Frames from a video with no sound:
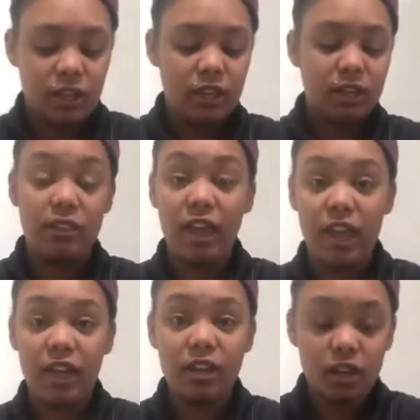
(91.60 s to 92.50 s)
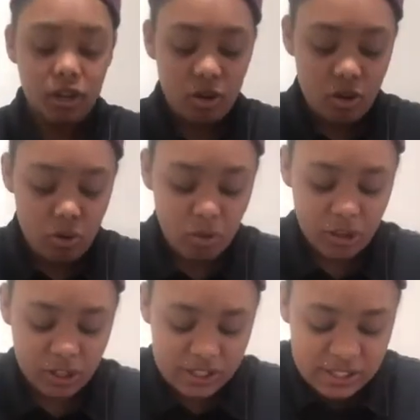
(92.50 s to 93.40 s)
Then we're going
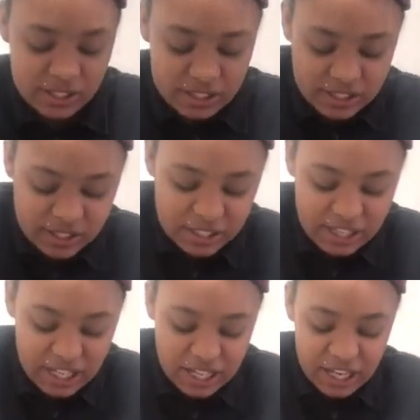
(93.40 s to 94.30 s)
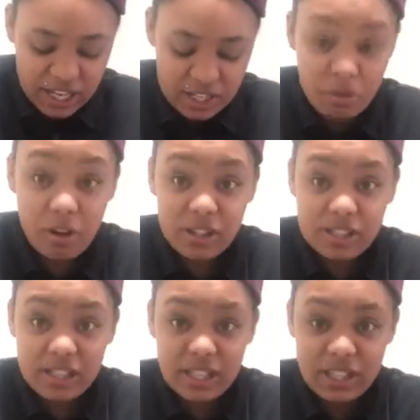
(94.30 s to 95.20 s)
to stick it into our
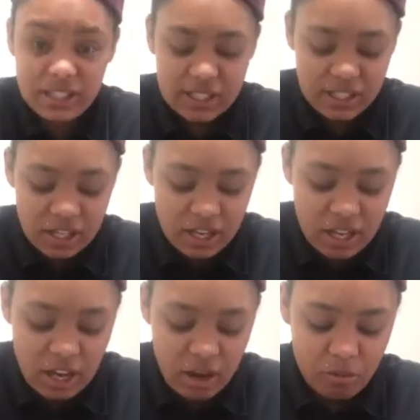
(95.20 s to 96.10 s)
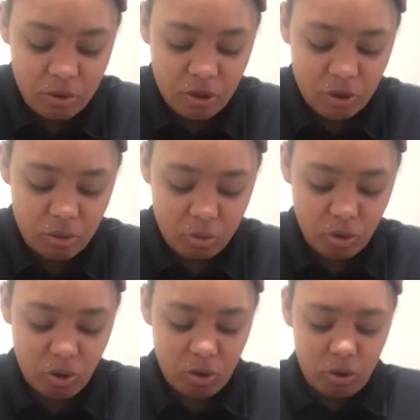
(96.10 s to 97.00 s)
seeds and we're going to
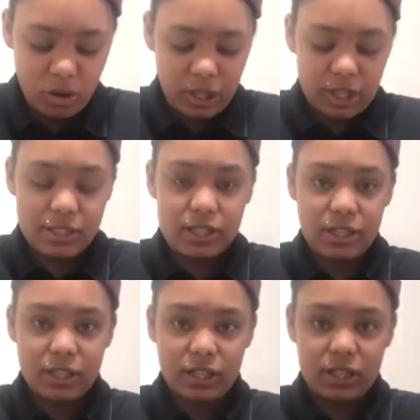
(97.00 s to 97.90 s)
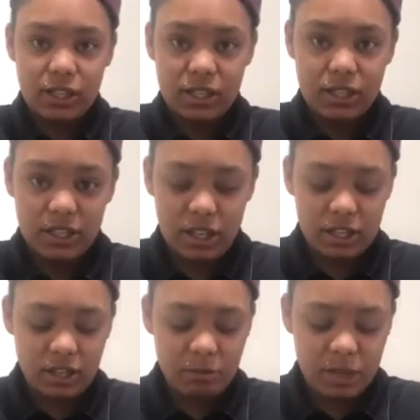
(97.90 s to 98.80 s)
roll it a
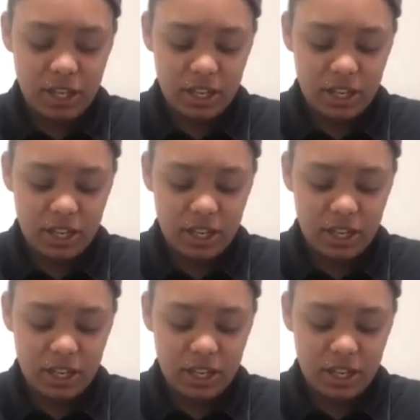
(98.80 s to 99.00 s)
little bit.